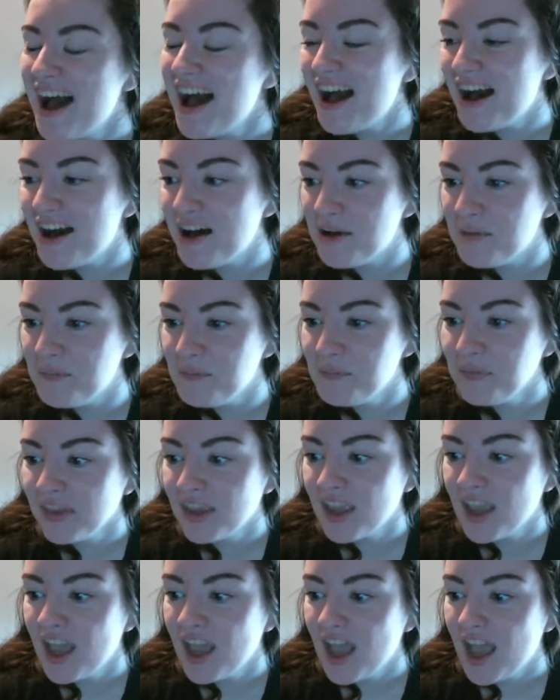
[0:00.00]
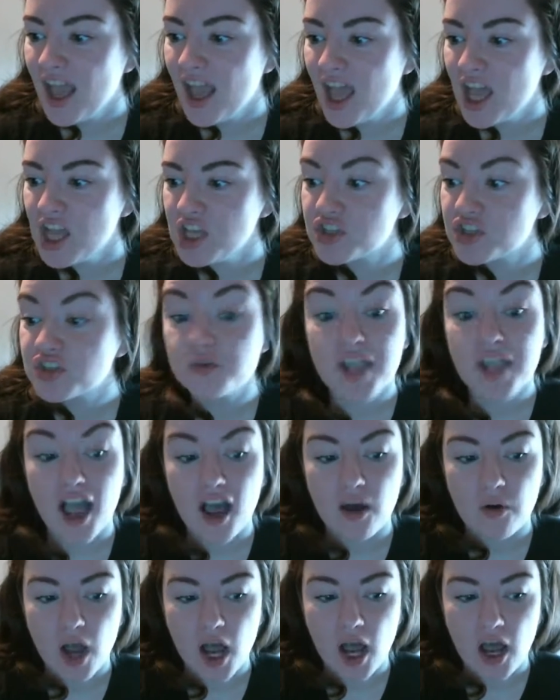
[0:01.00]
Um, so, yeah,
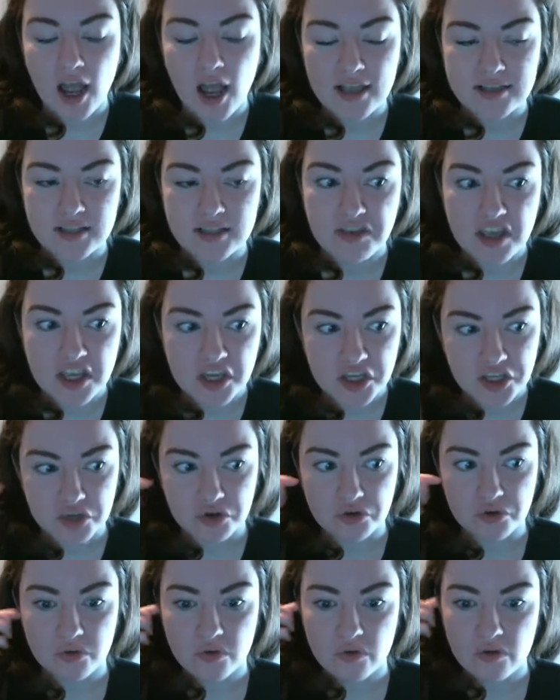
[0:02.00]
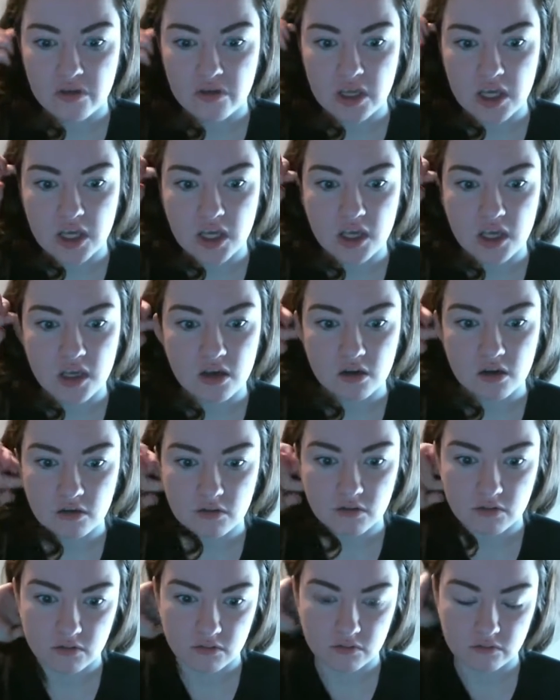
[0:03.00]
uh, as a thank you, the
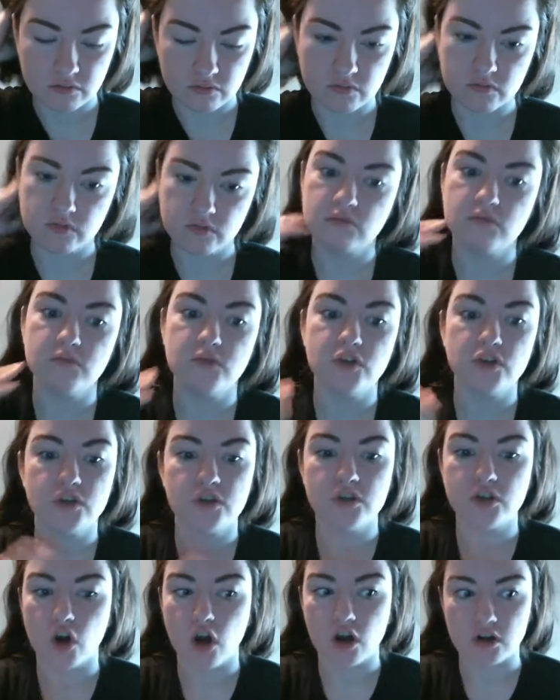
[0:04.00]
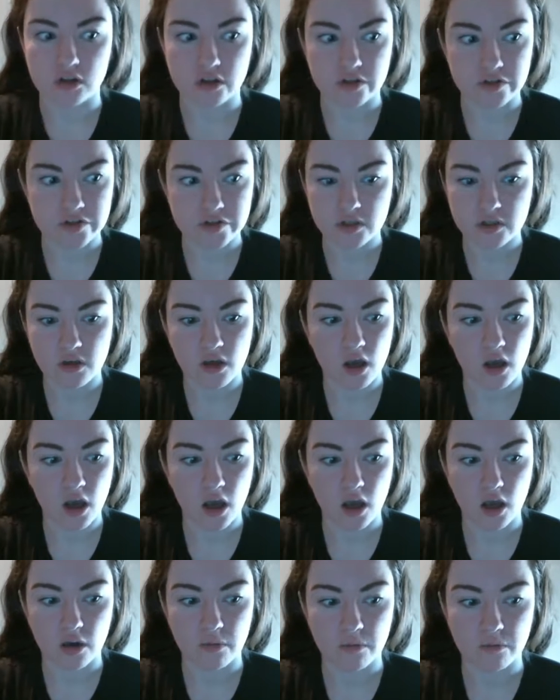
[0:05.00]
daughters,
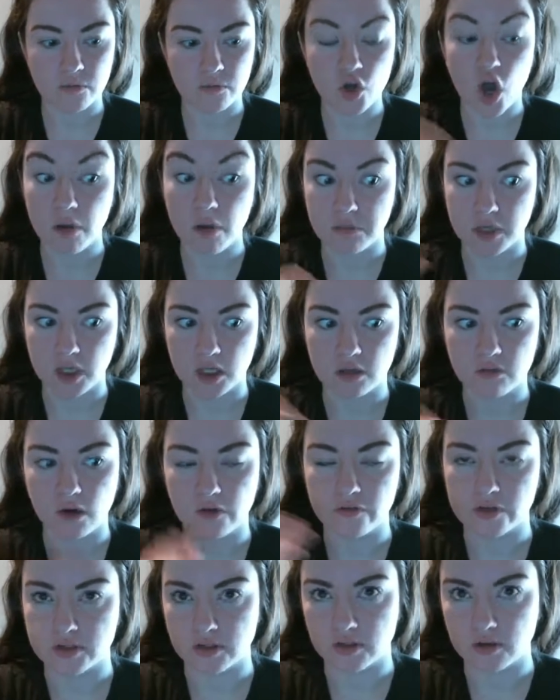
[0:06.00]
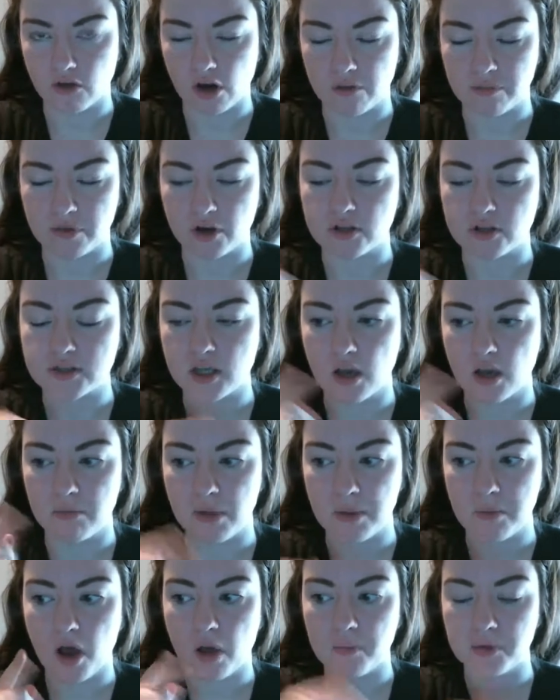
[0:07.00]
um, not me, obviously, grandparents, uh, my
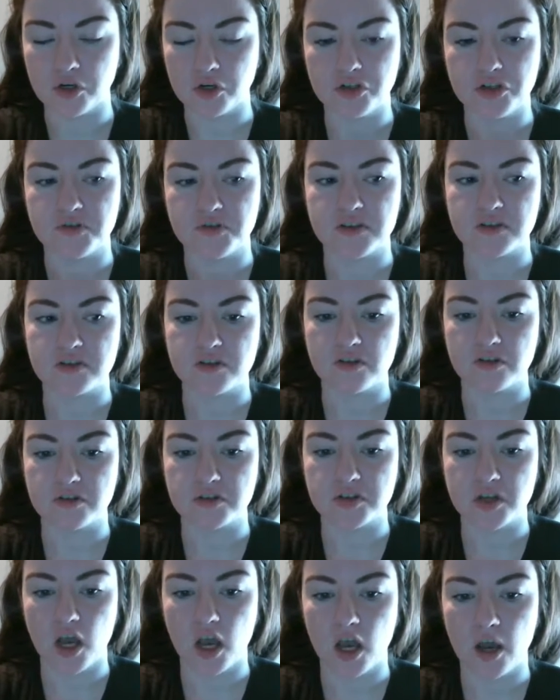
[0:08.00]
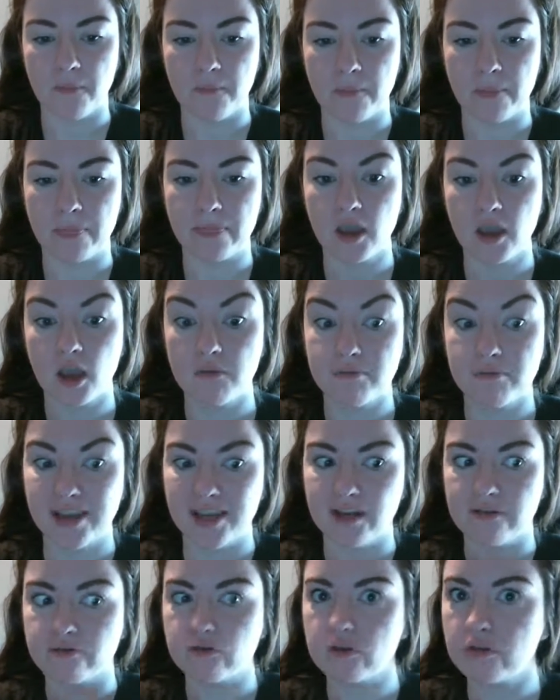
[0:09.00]
mom and her two sisters, um,
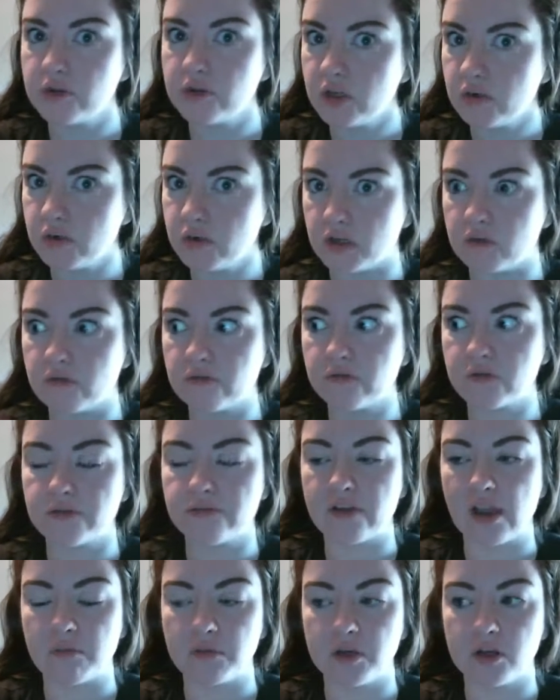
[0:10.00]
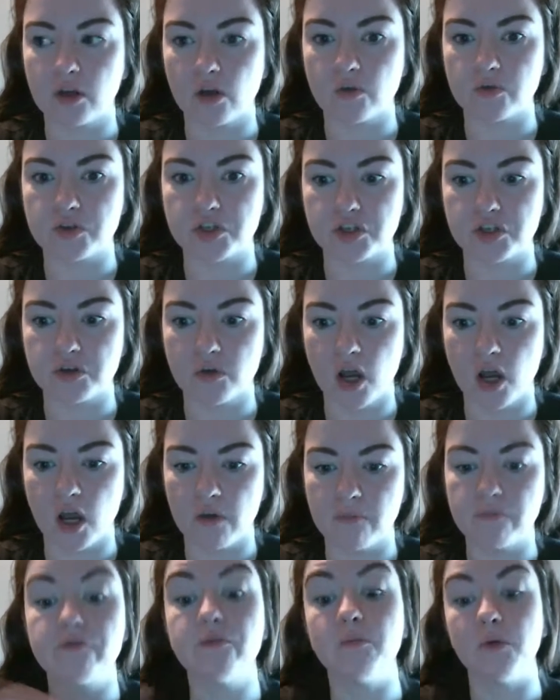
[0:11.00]
paid for a reunion for the family to go to.
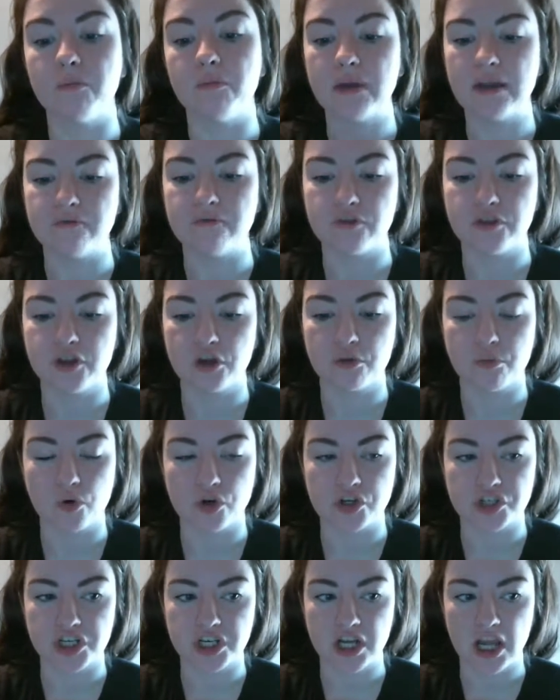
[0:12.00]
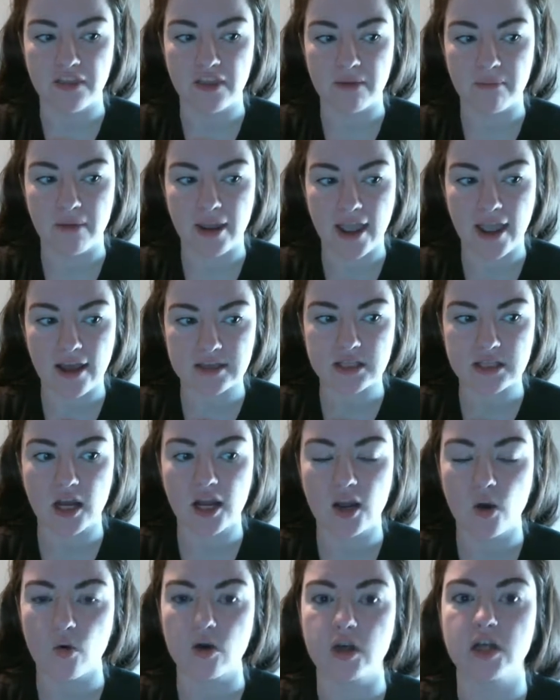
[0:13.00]
Um, well, paid for their portion. And then my aunt and I
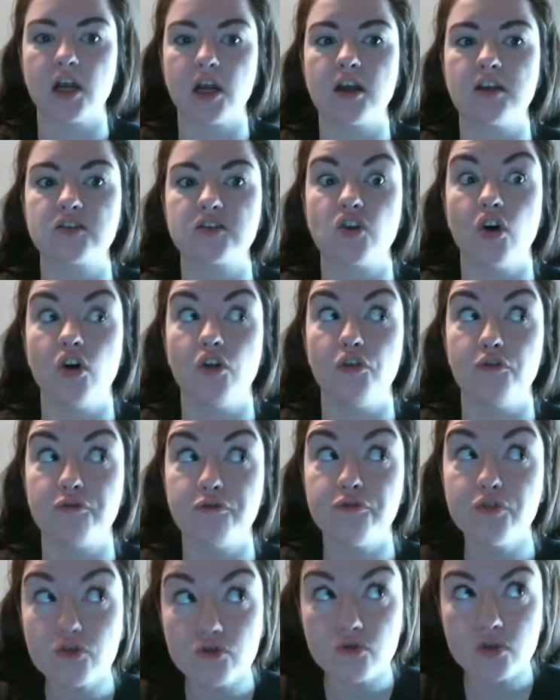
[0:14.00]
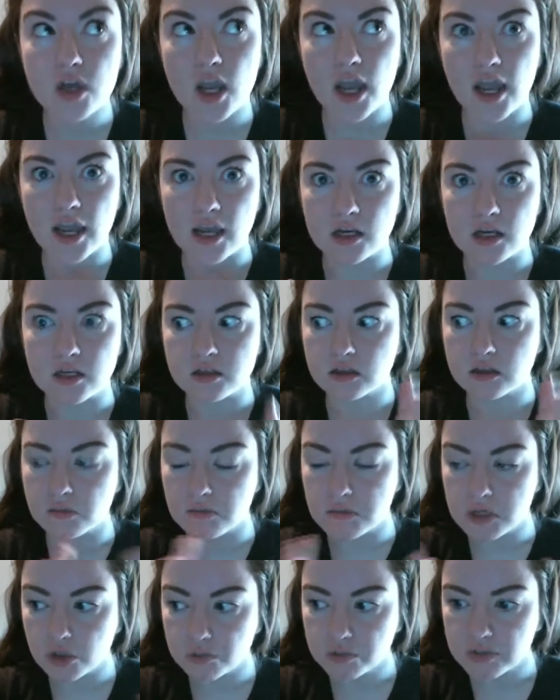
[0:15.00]
organized all the food and the
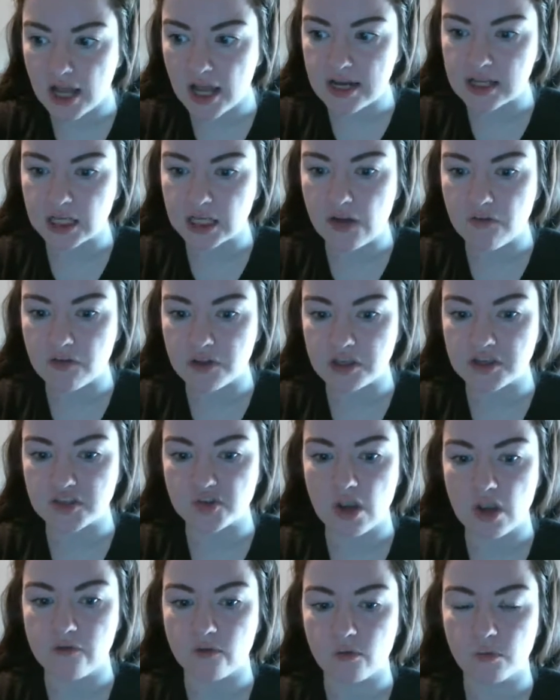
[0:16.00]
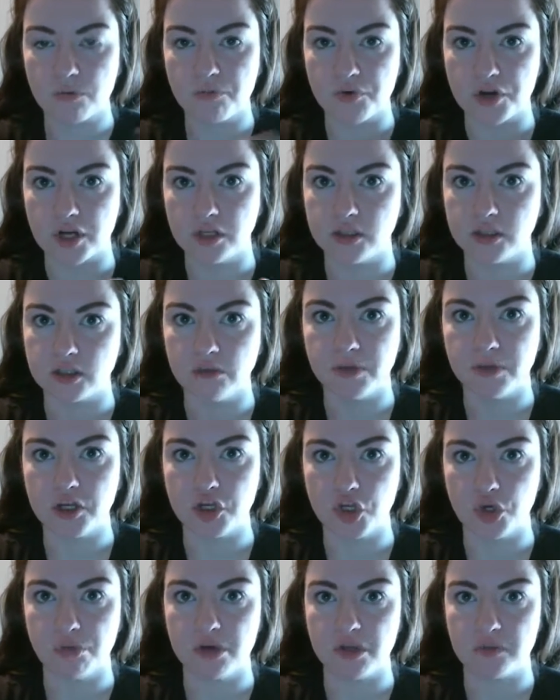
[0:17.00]
meal planning and everything. So everyone would bring a little bit.
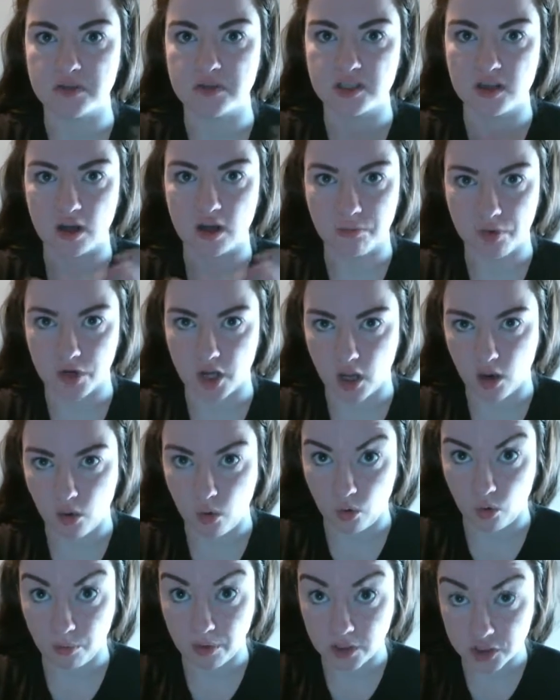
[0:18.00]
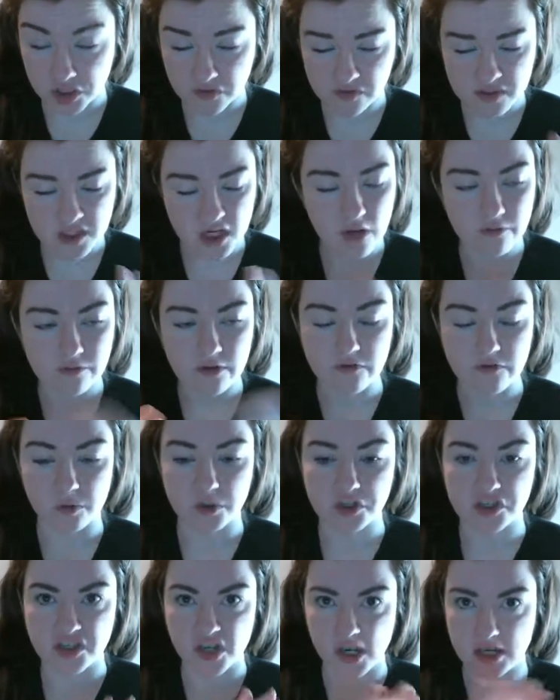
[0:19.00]
Nobody was stuck bringing a whole bunch of stuff. Everyone
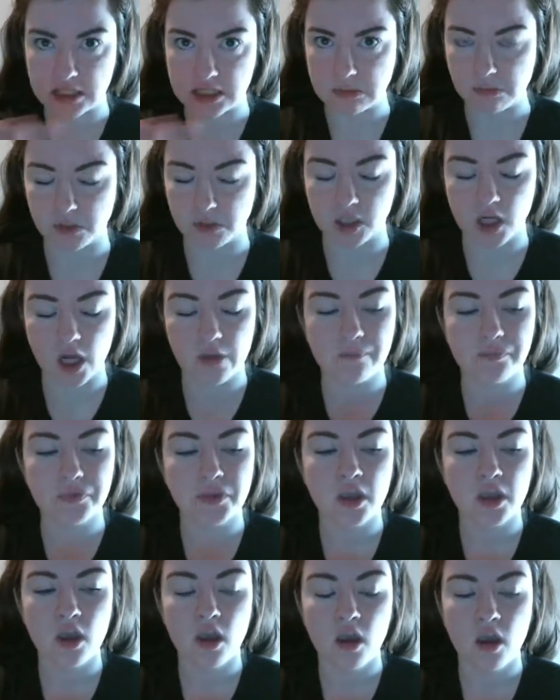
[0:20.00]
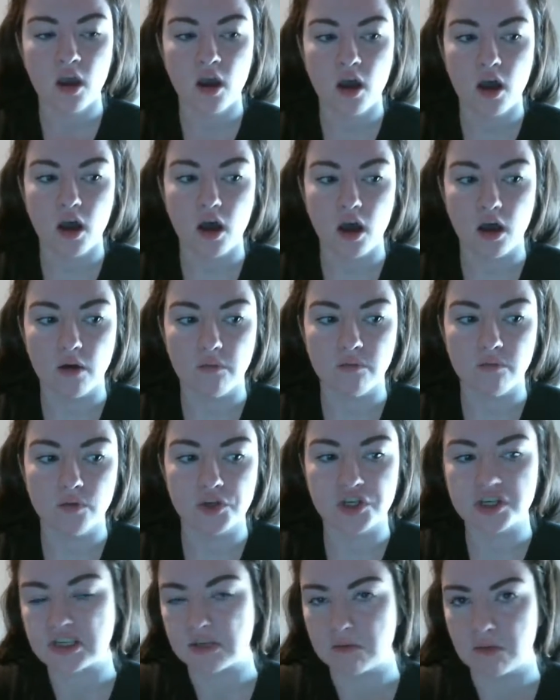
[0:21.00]
just kind of split it up, um, which
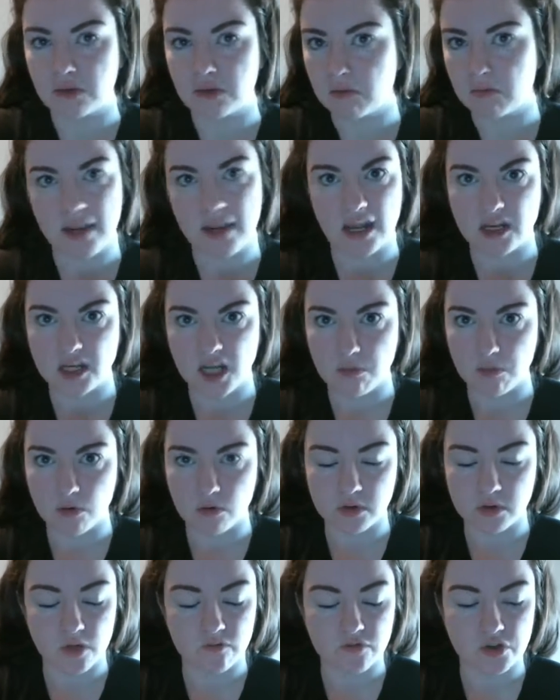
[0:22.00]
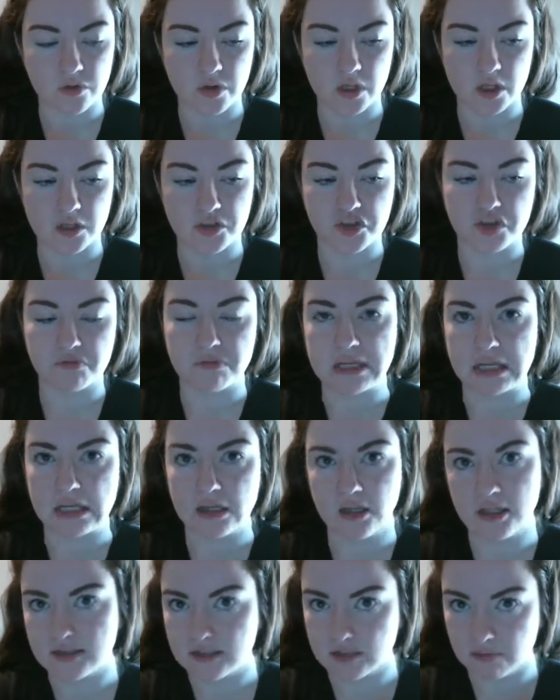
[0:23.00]
is something that my aunt and I both love doing is just making
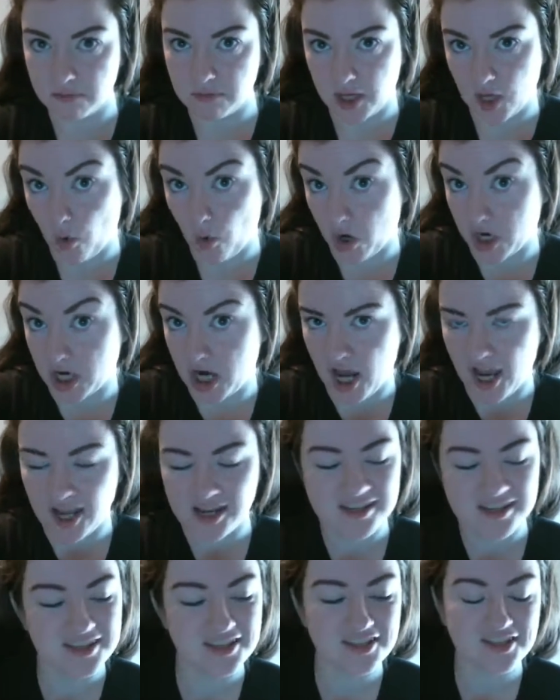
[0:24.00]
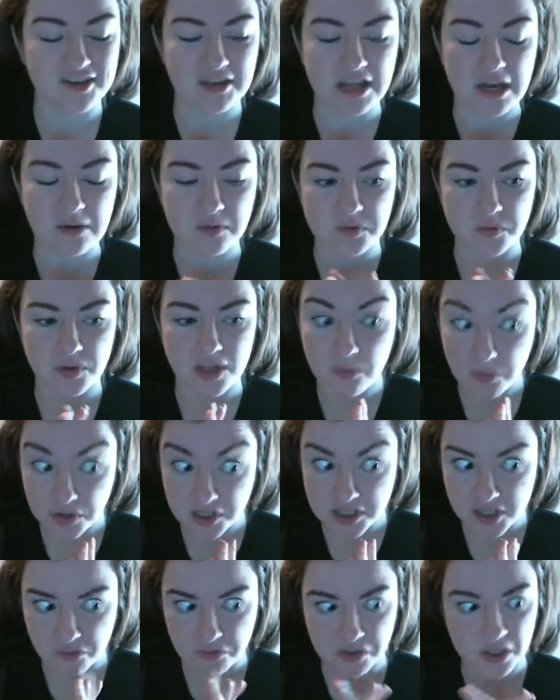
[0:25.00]
lists and being organized. So that, that
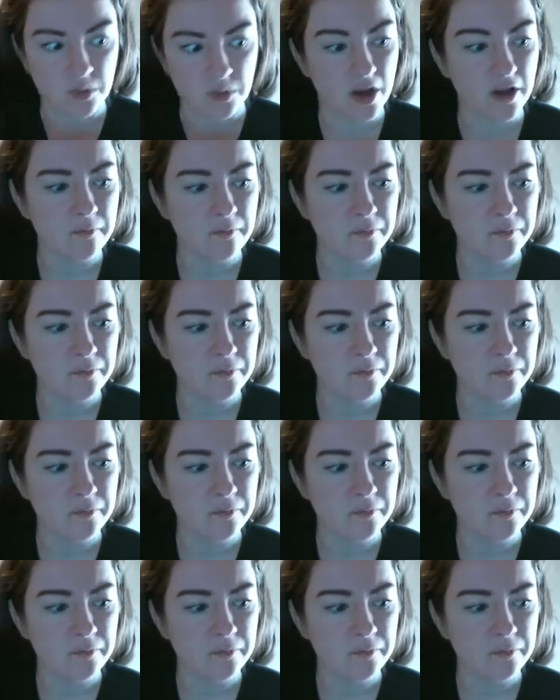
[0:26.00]
worked out really well.